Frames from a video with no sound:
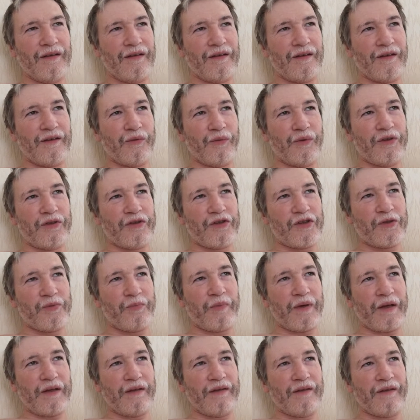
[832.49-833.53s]
I will
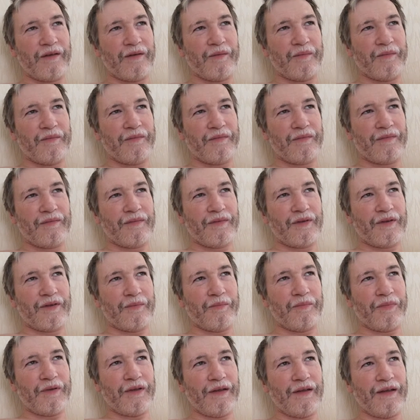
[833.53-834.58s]
spend them
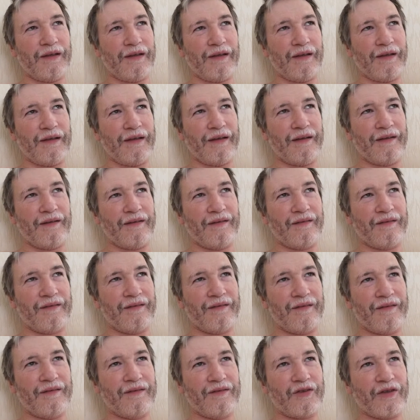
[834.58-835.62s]
completely
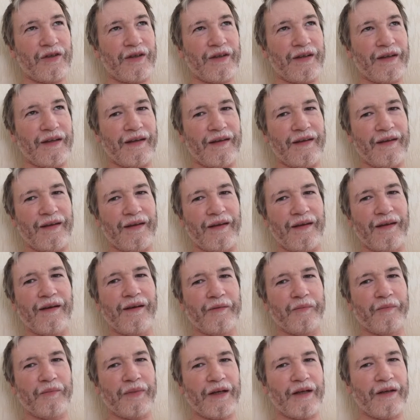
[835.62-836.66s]
trying to get the
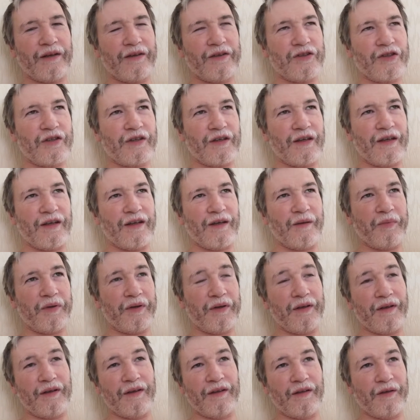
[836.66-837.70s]
garden back in shape,
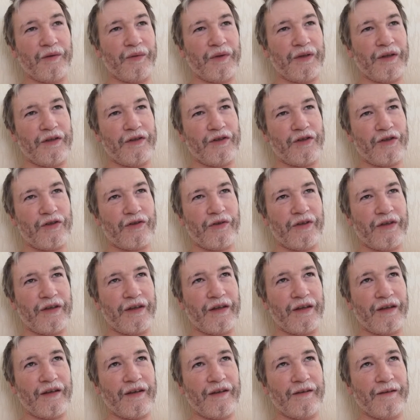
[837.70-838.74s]
and then I will enjoy the
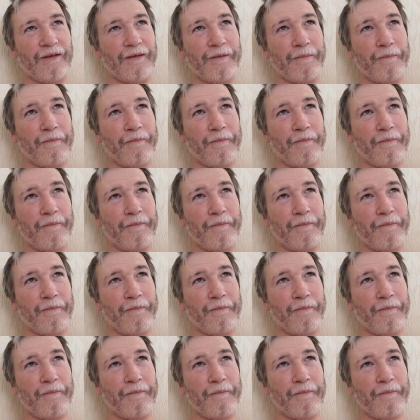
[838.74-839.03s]
garden.